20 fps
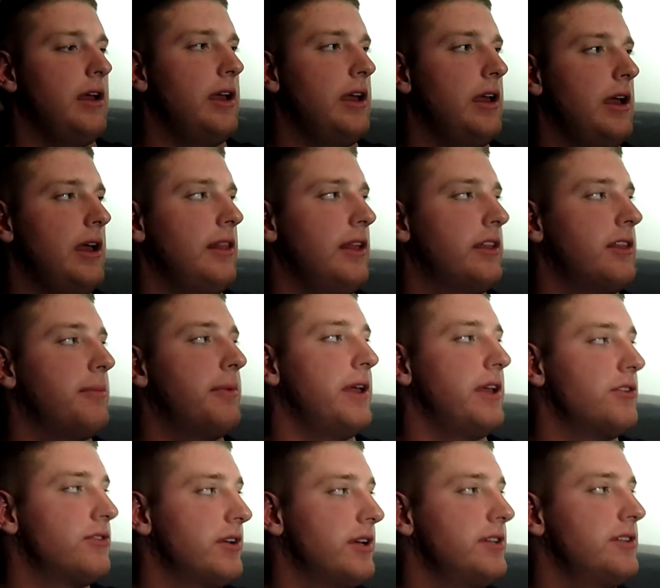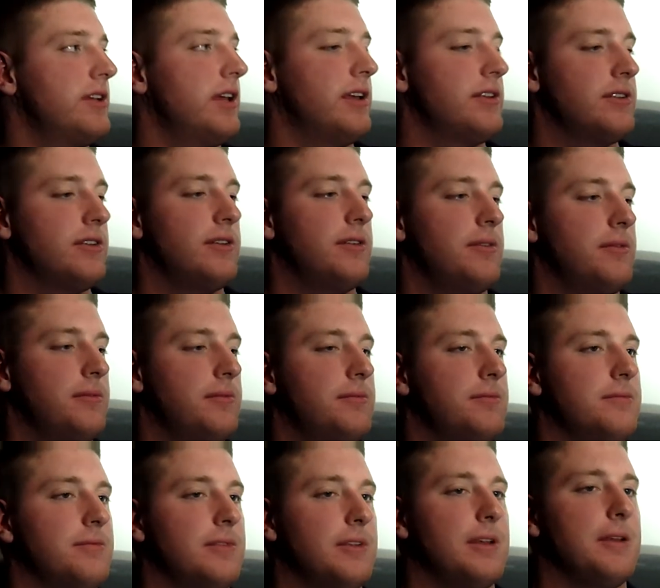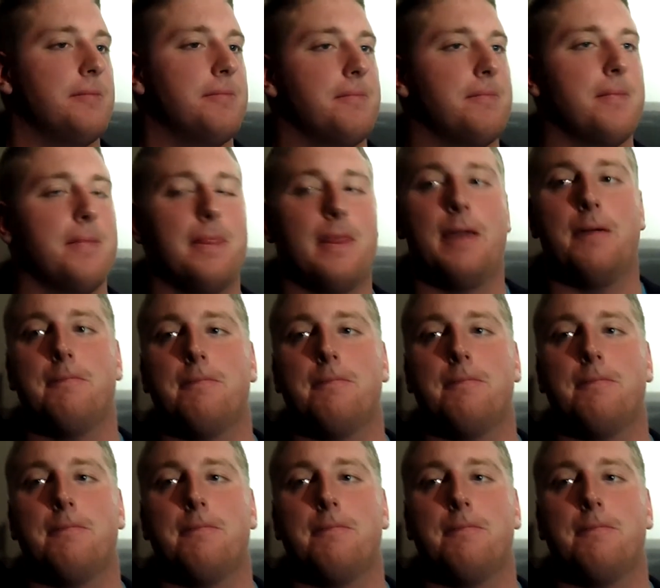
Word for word: I, I, I like the Patriots. Yes. Thanks, Matt. Yeah.